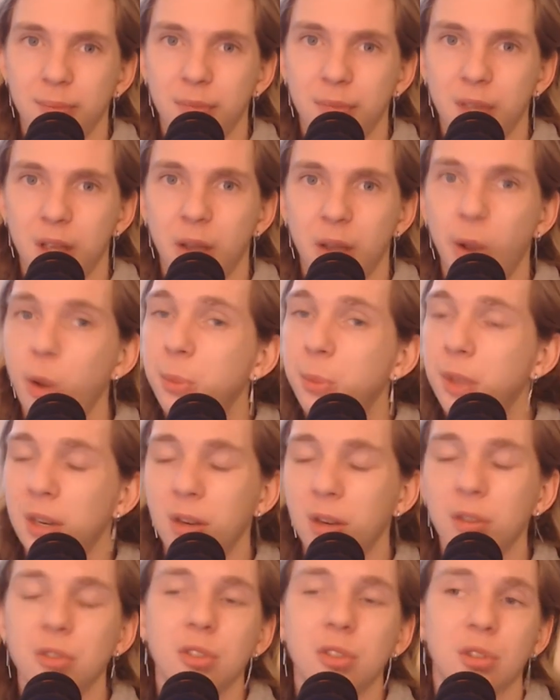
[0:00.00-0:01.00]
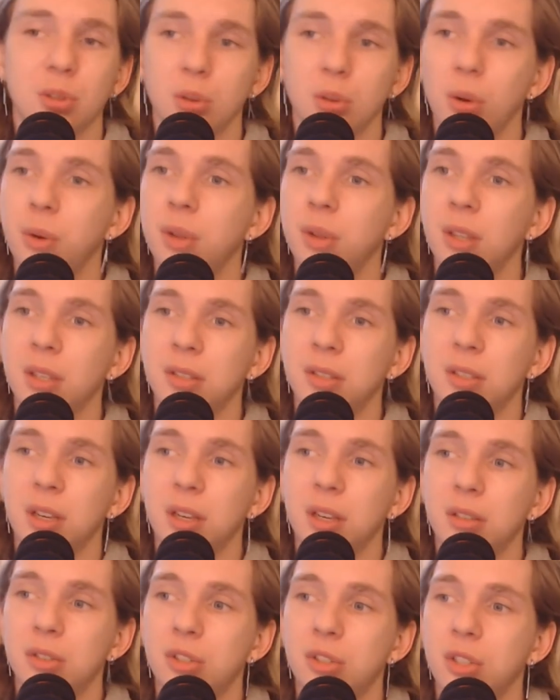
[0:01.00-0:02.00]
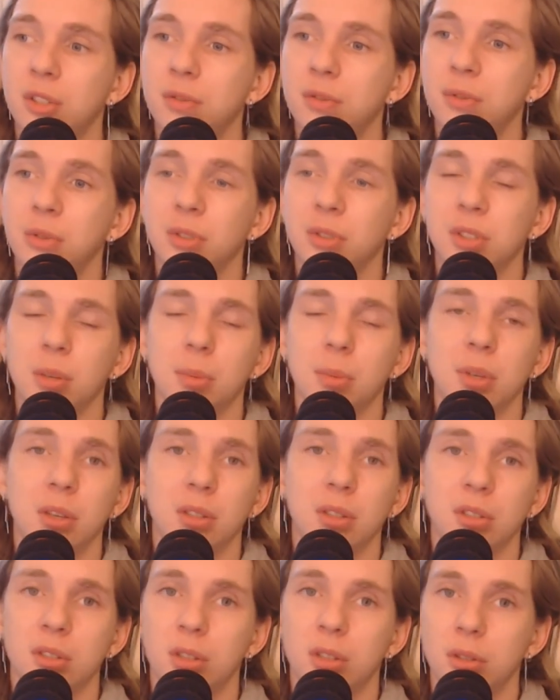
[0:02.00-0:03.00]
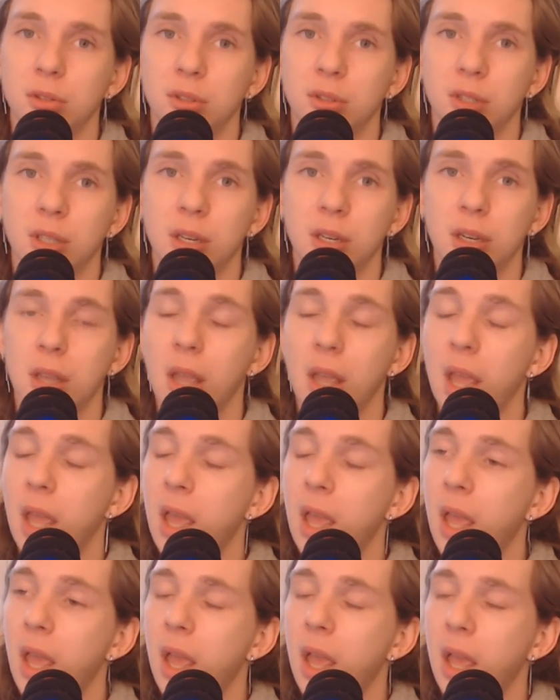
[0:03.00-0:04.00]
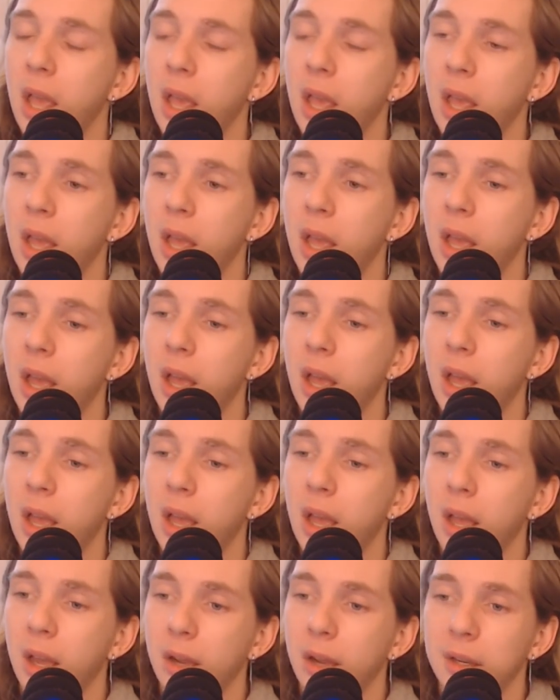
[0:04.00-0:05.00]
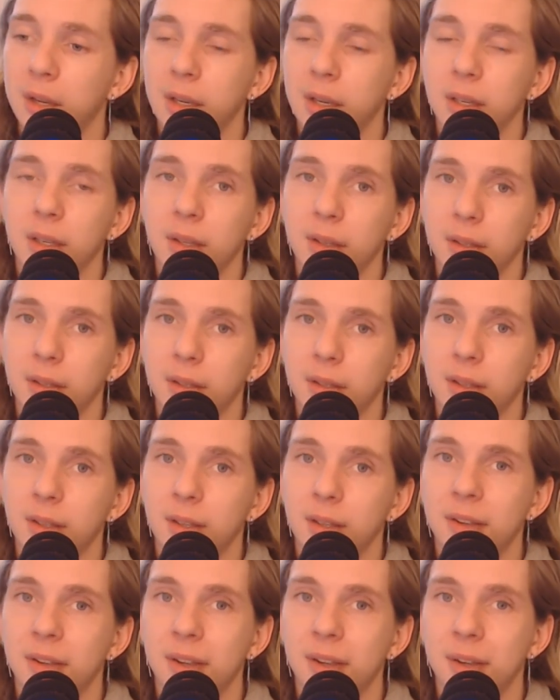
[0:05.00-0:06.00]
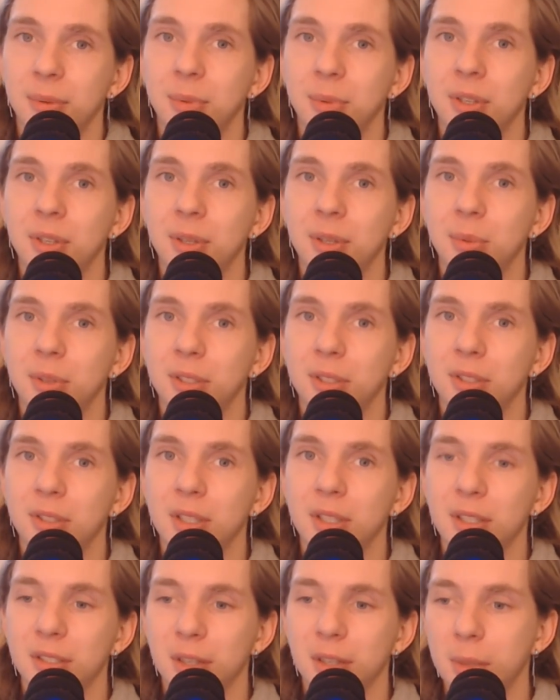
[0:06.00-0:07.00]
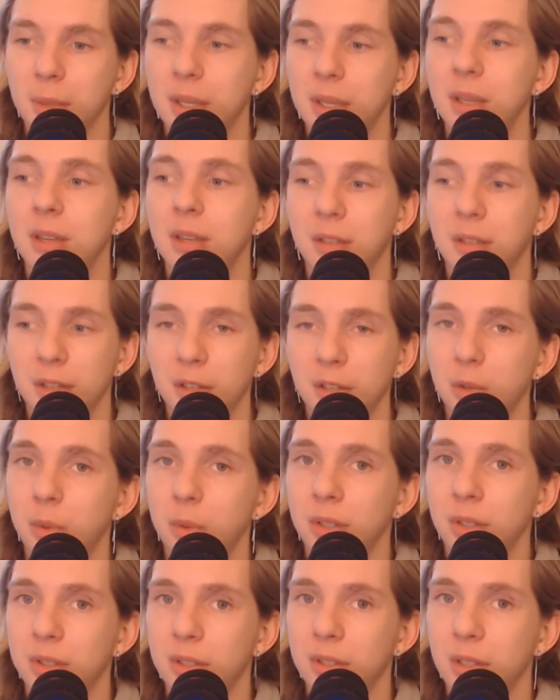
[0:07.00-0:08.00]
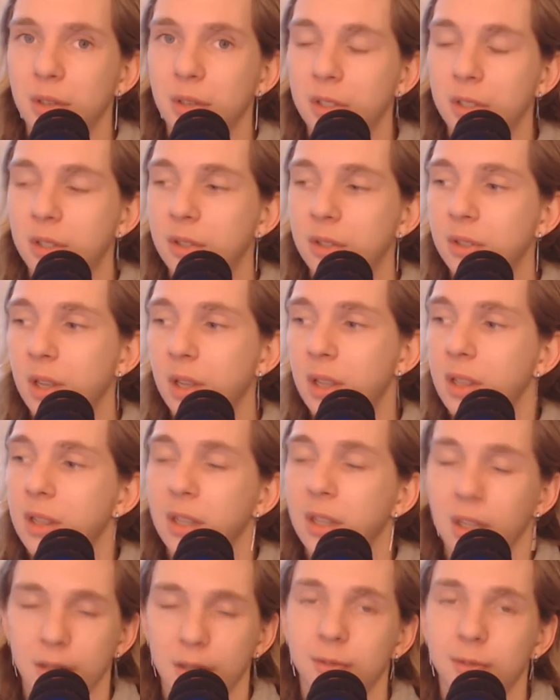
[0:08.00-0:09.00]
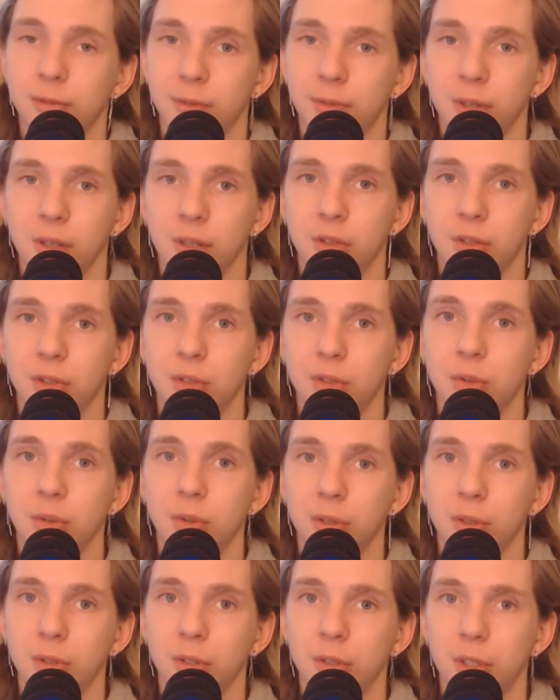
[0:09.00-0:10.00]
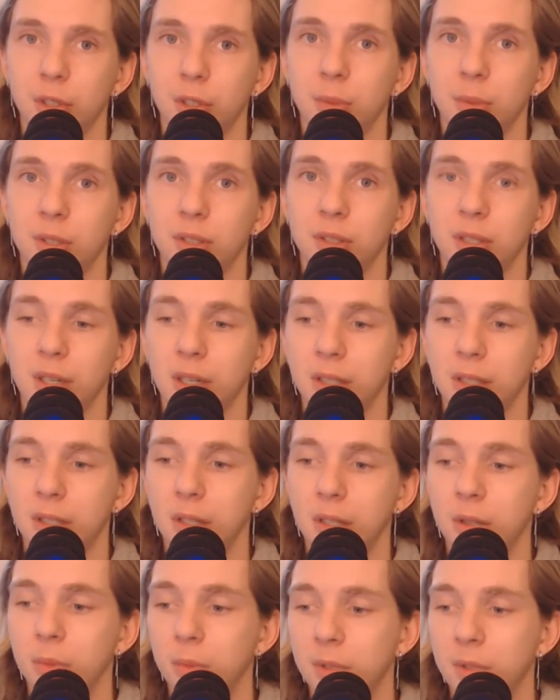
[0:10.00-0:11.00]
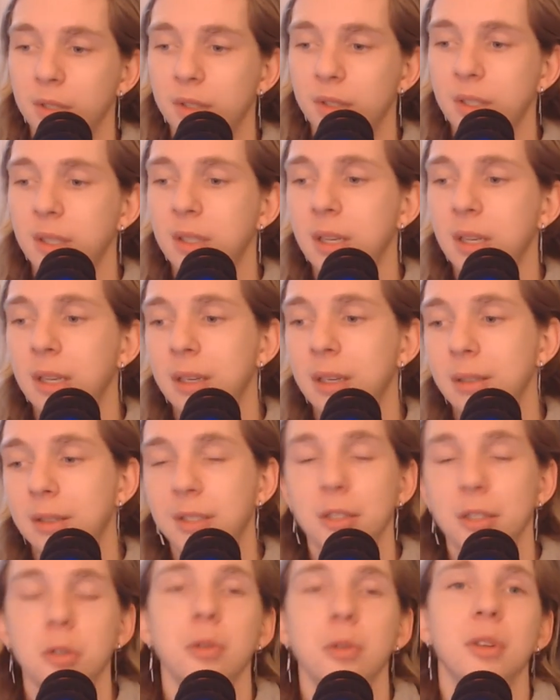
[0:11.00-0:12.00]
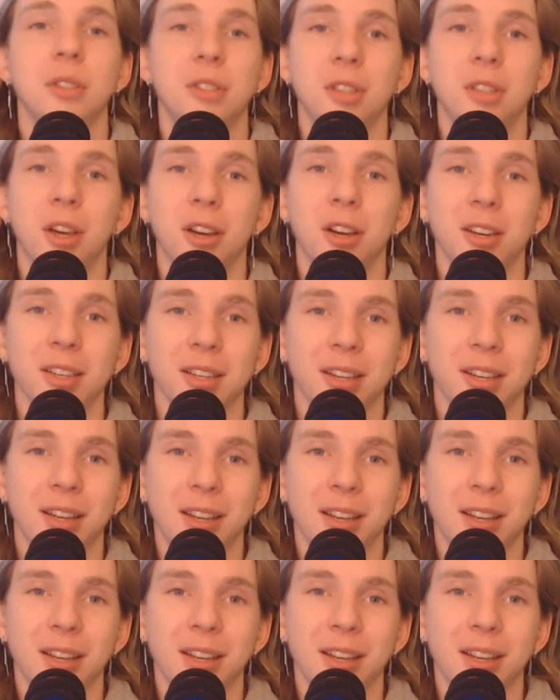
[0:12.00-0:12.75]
I hope they're not just throwing this out just for some nostalgia kick. Okay? I really want to see something continue with the series because I love Destroy All Humans and I don't want to see that series die.